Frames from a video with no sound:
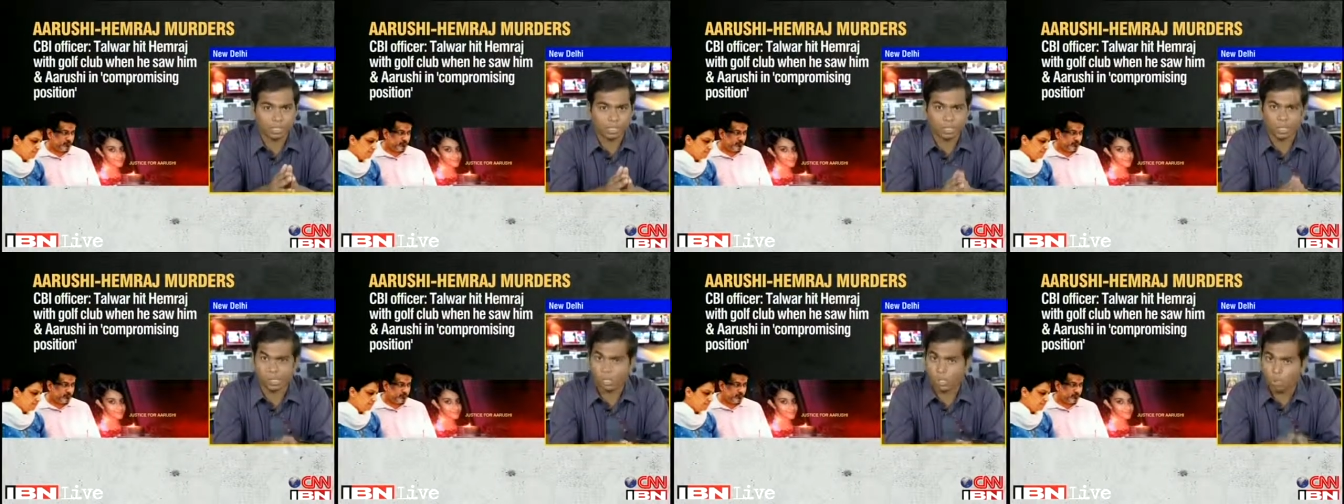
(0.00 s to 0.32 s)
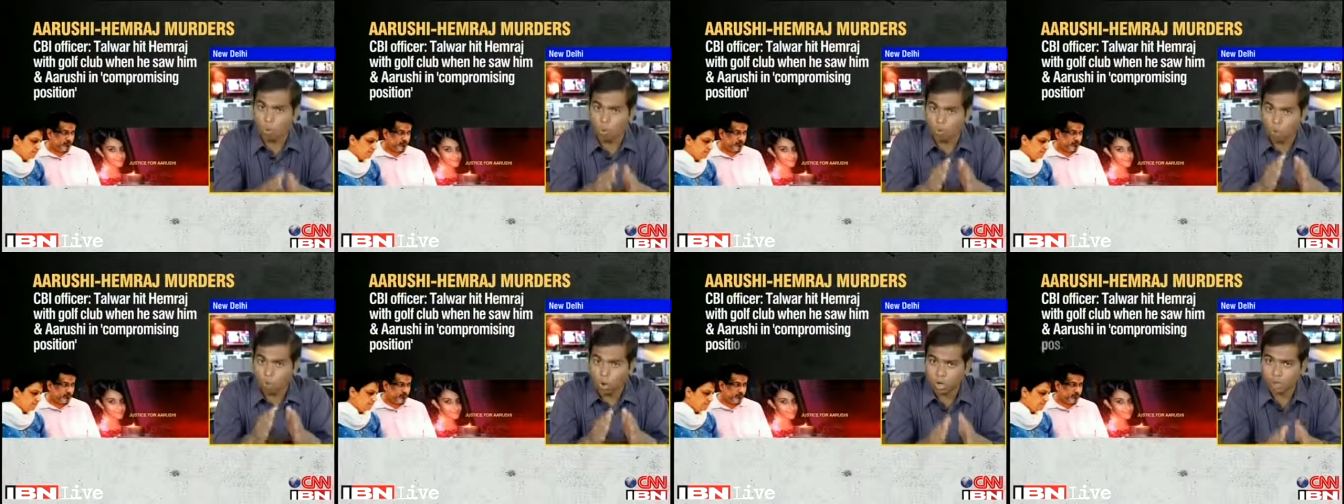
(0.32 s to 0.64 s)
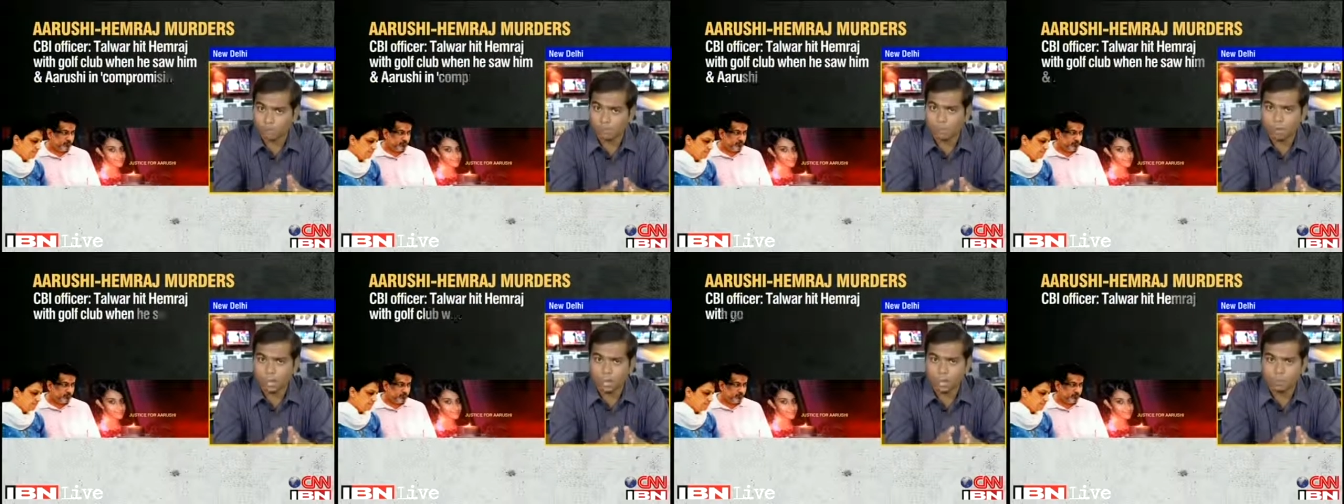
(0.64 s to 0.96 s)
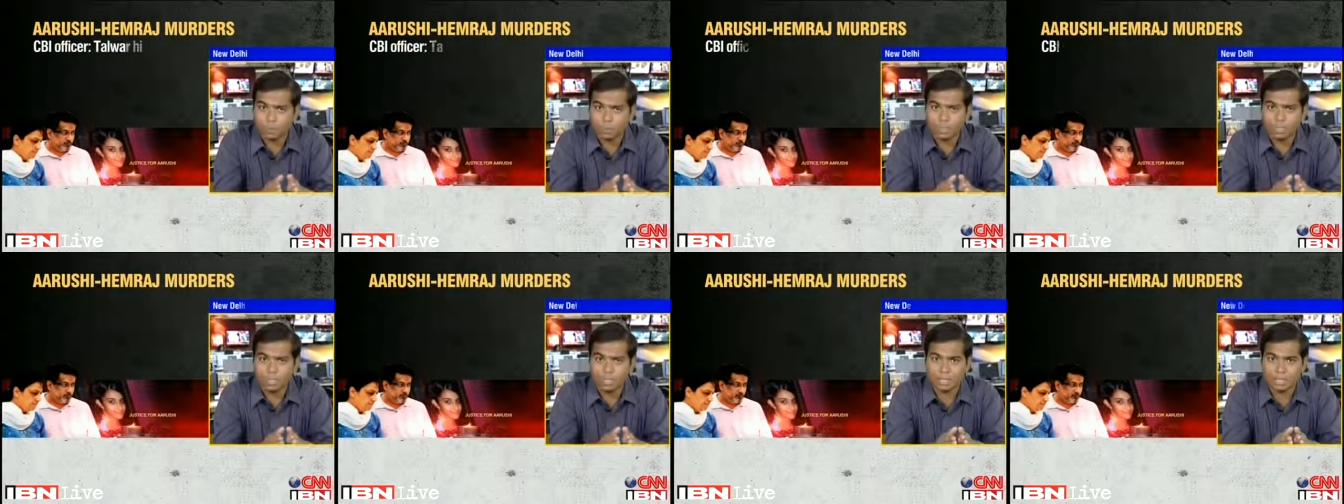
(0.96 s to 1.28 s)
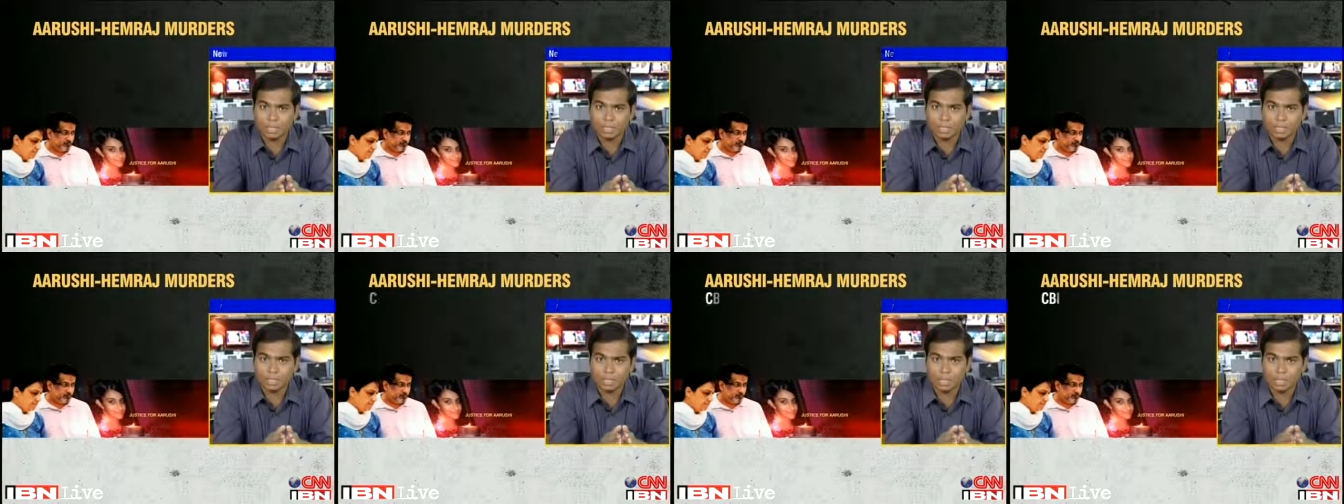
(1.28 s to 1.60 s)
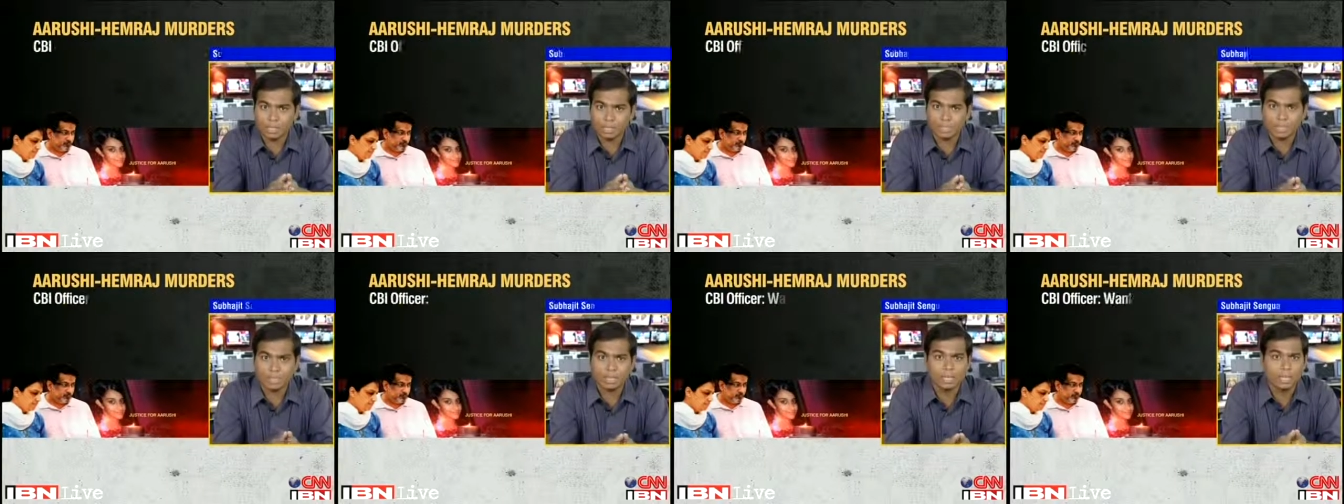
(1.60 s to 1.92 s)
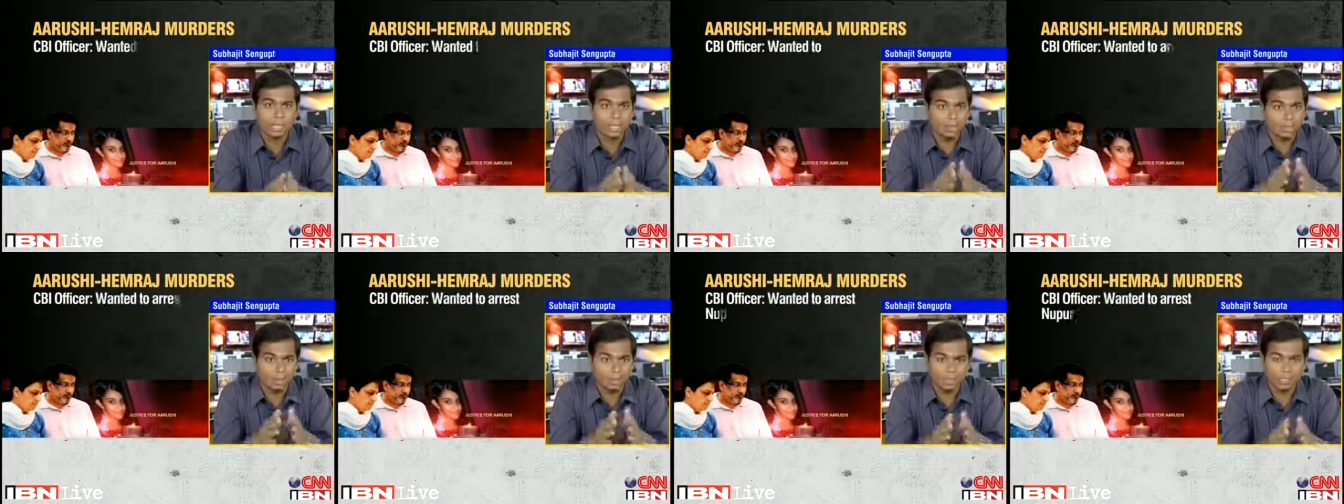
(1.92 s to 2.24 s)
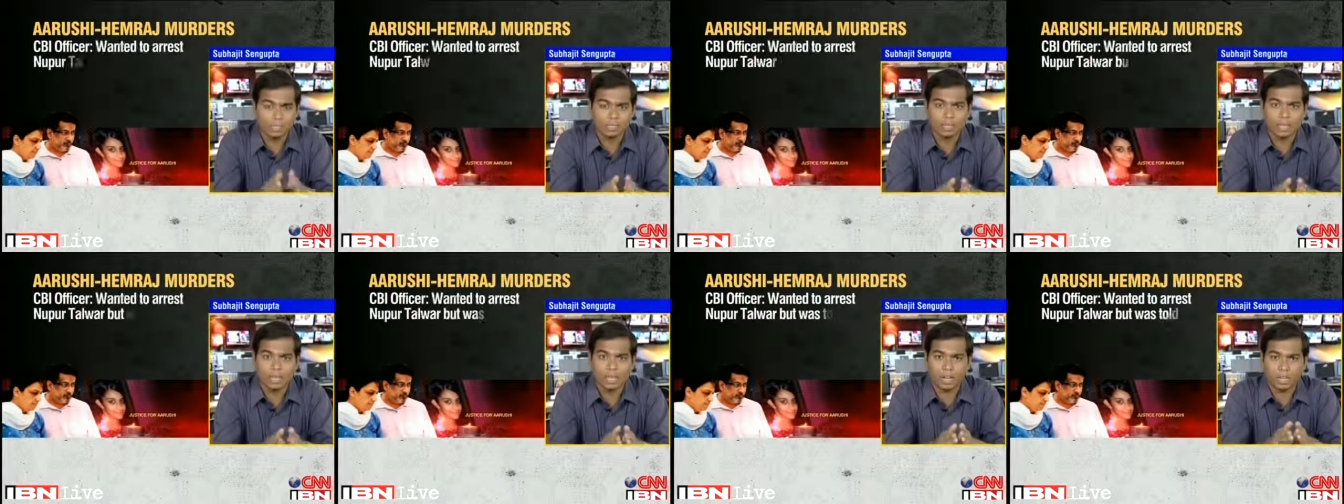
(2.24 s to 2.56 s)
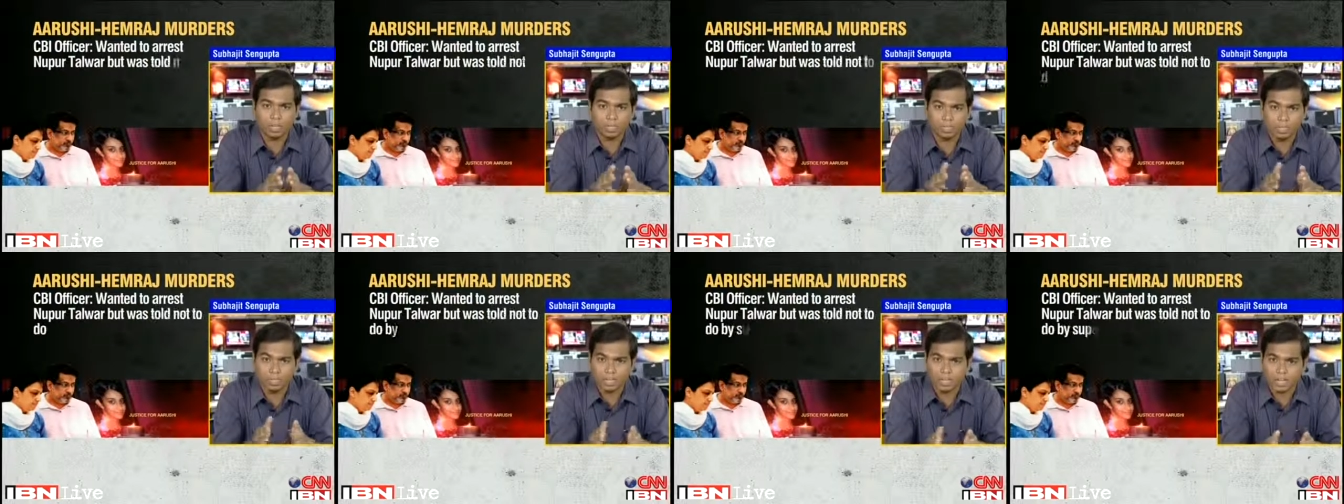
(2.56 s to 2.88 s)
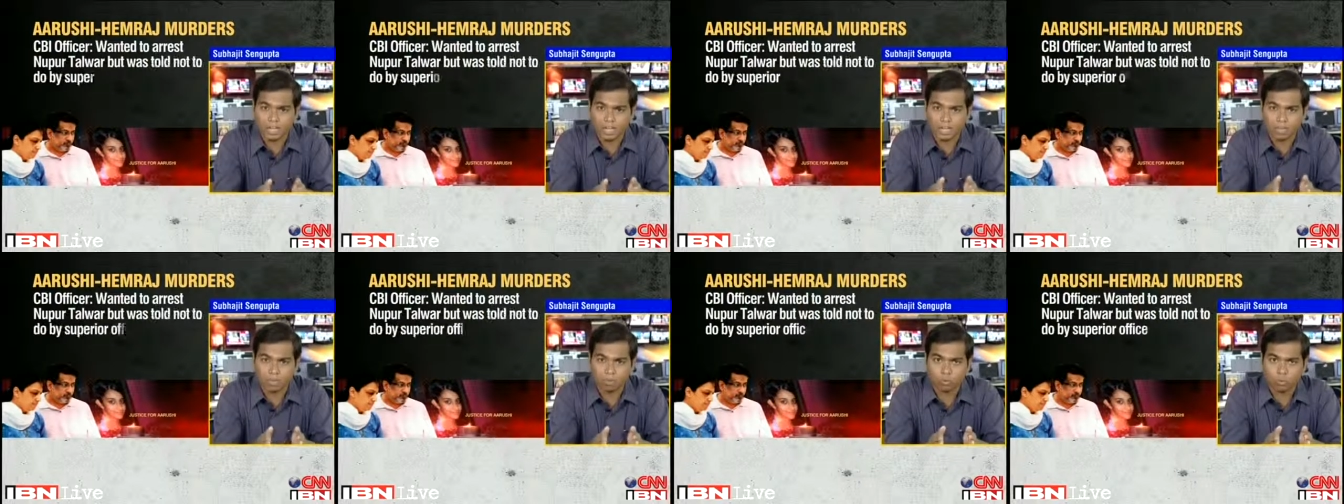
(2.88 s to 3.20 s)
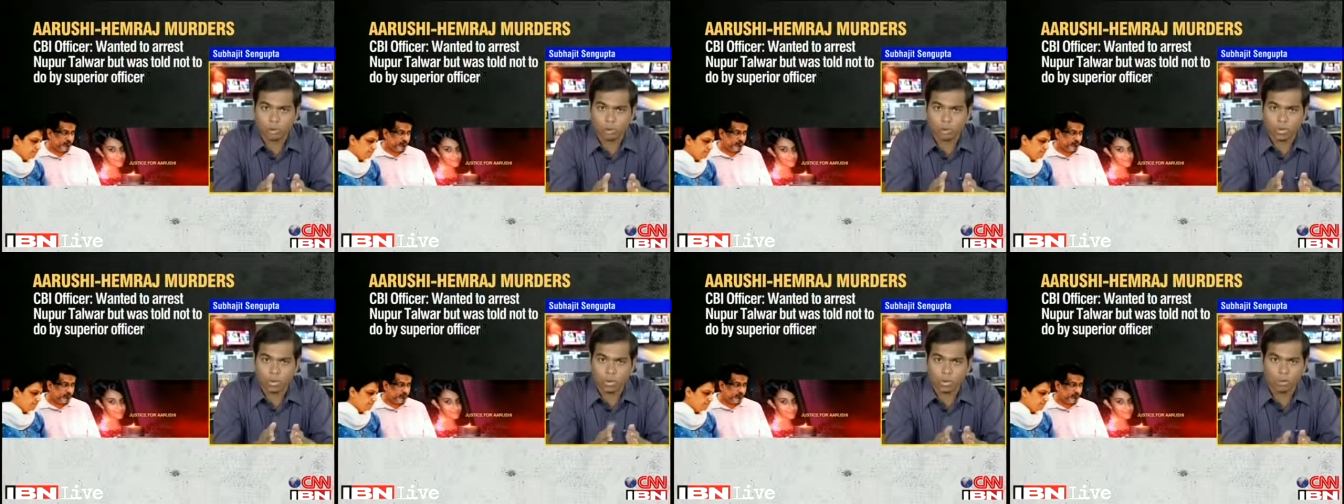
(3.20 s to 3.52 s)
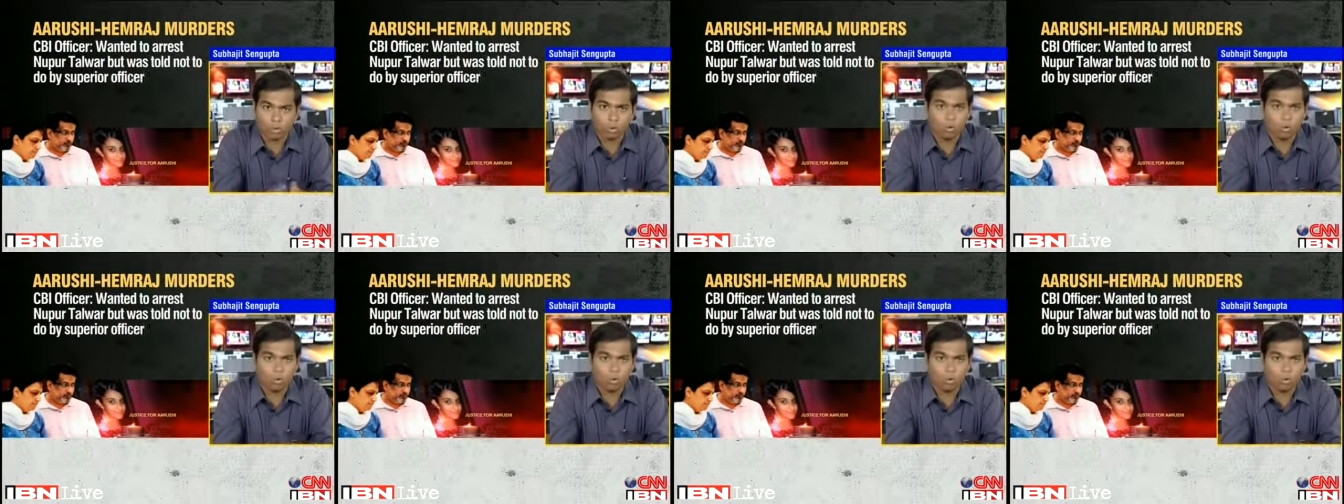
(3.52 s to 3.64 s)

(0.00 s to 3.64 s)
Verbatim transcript: Now what will happen in this case is anyone's guess right now.